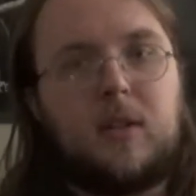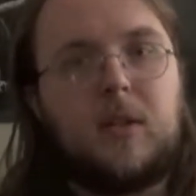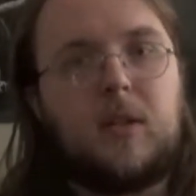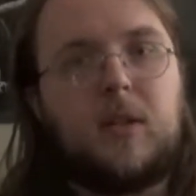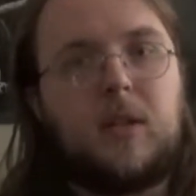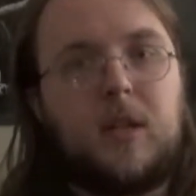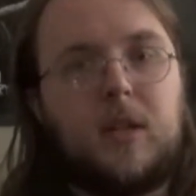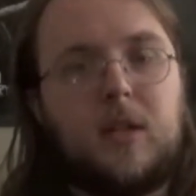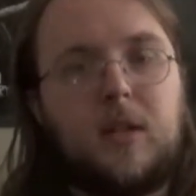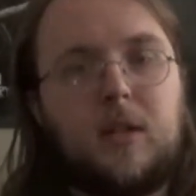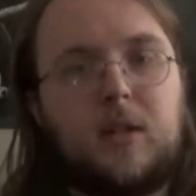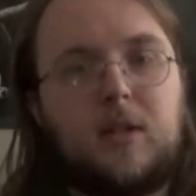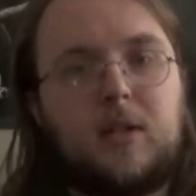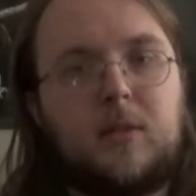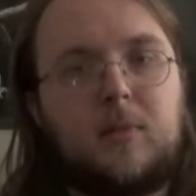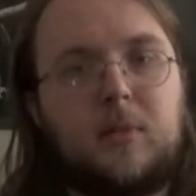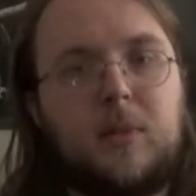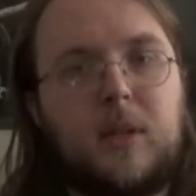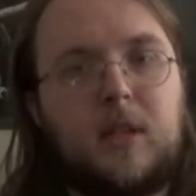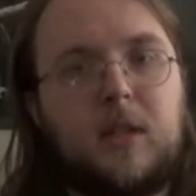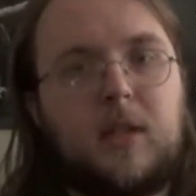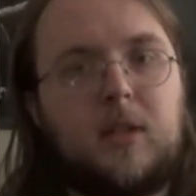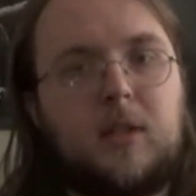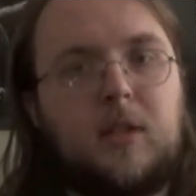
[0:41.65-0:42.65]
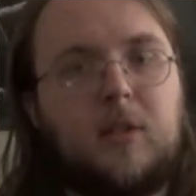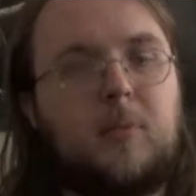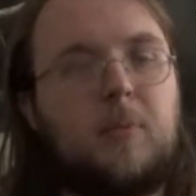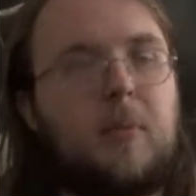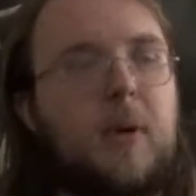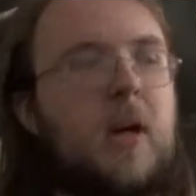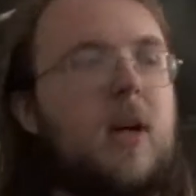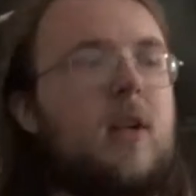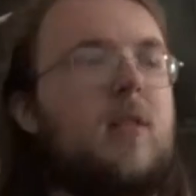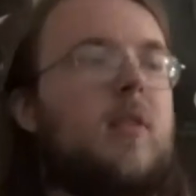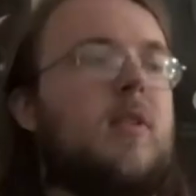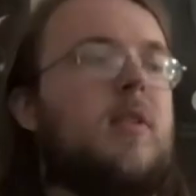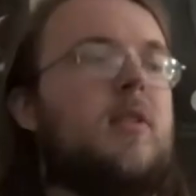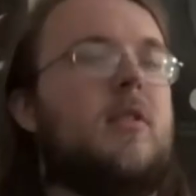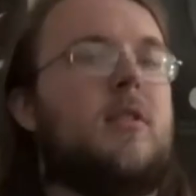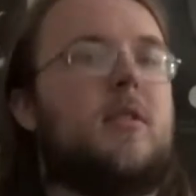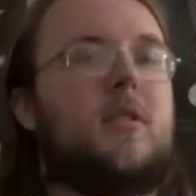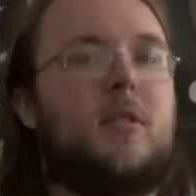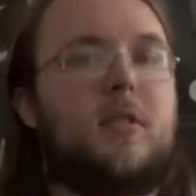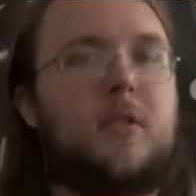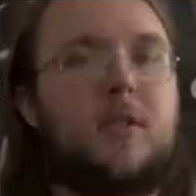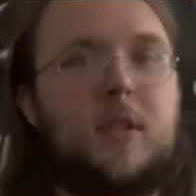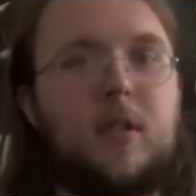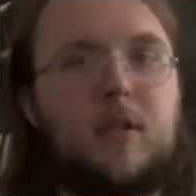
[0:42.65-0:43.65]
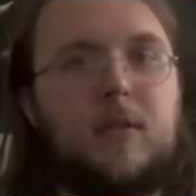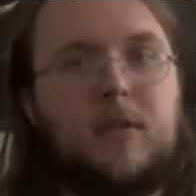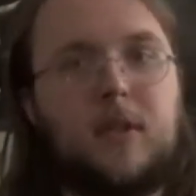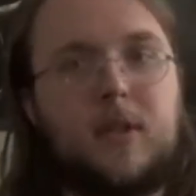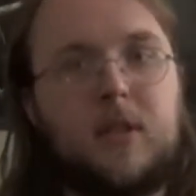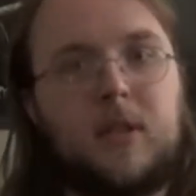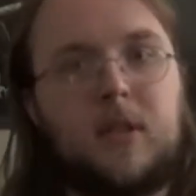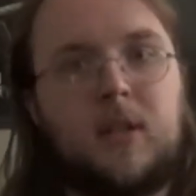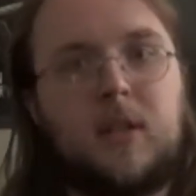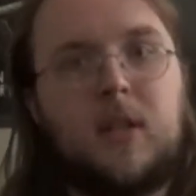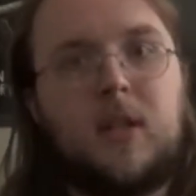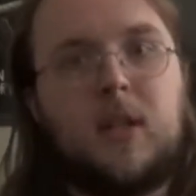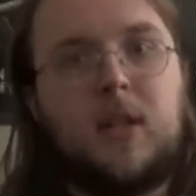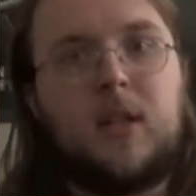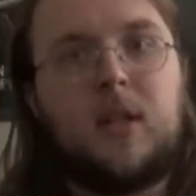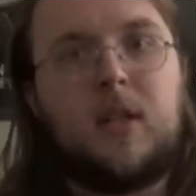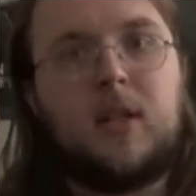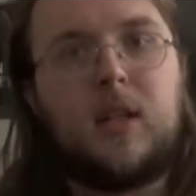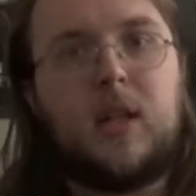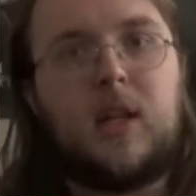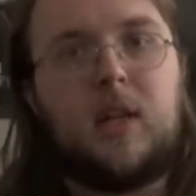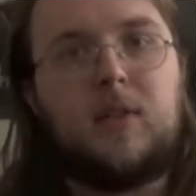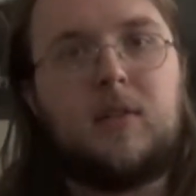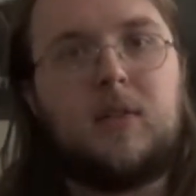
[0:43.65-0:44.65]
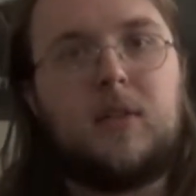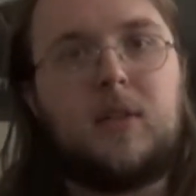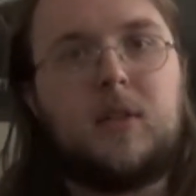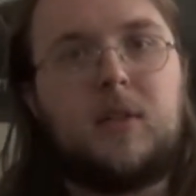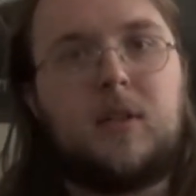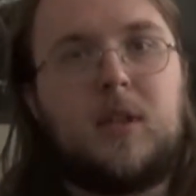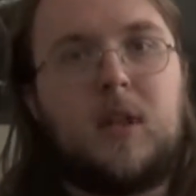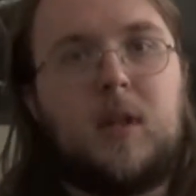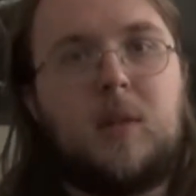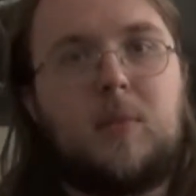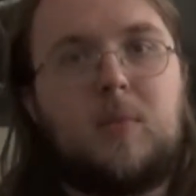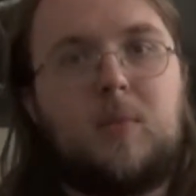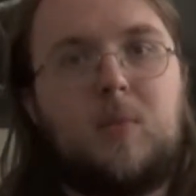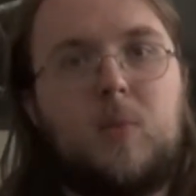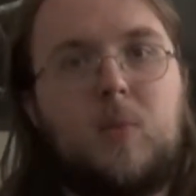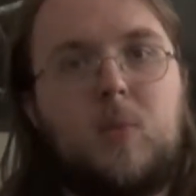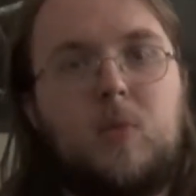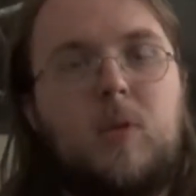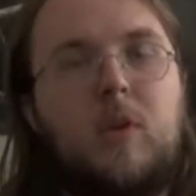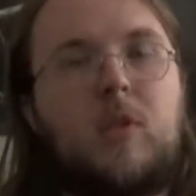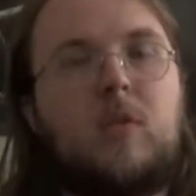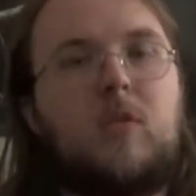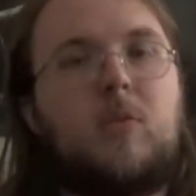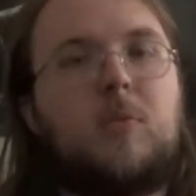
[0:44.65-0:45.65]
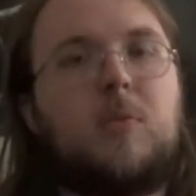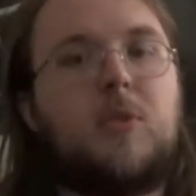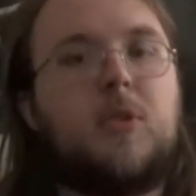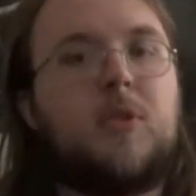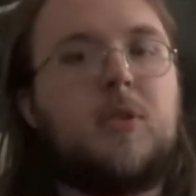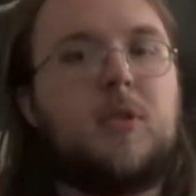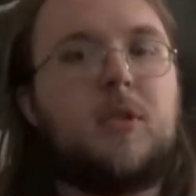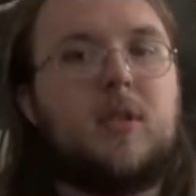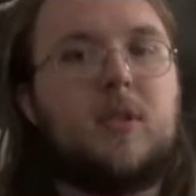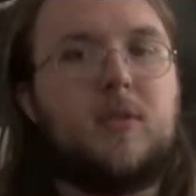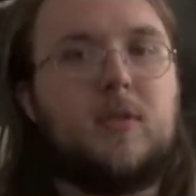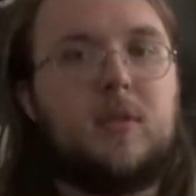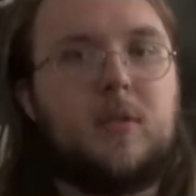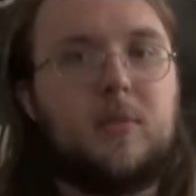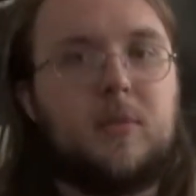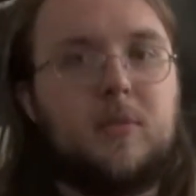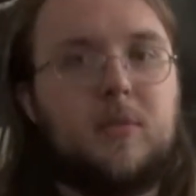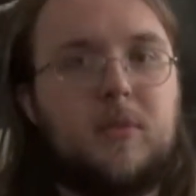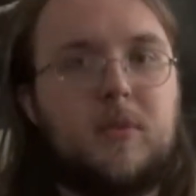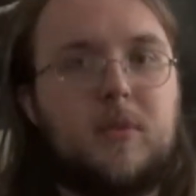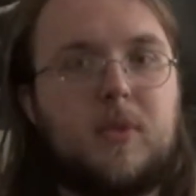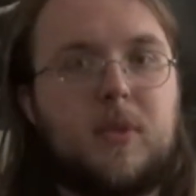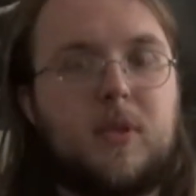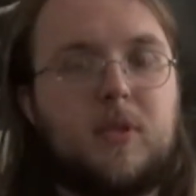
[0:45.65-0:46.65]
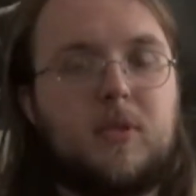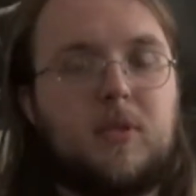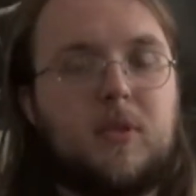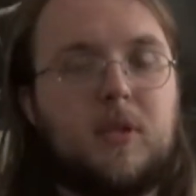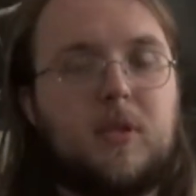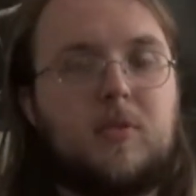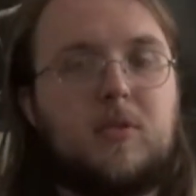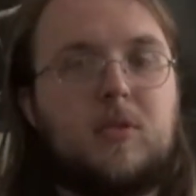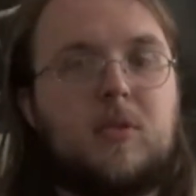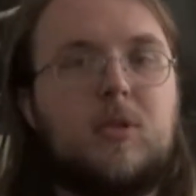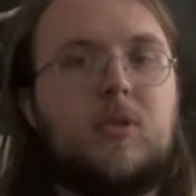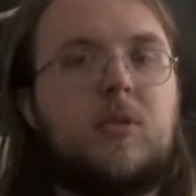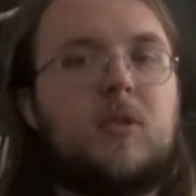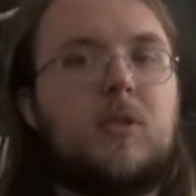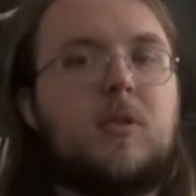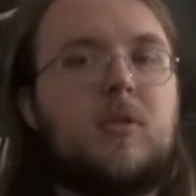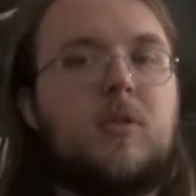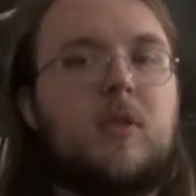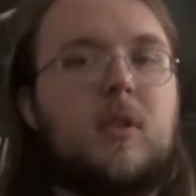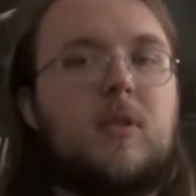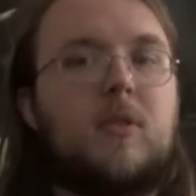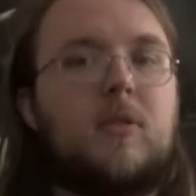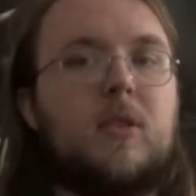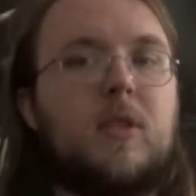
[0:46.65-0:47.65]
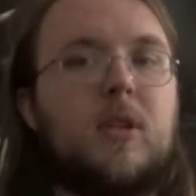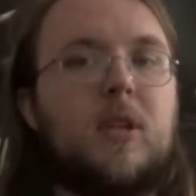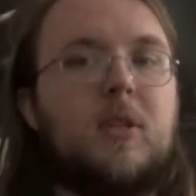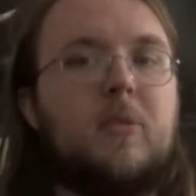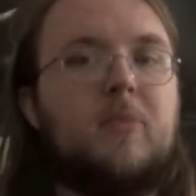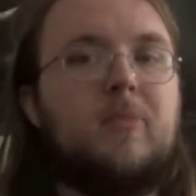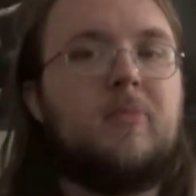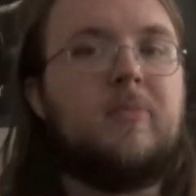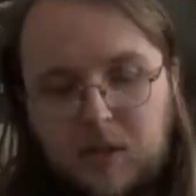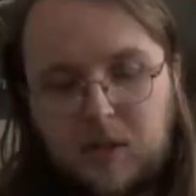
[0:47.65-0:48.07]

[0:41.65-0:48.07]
He tells them like they're the Power Rangers and stuff, and they have to stop Rita Repulsa from destroying the world or whatever.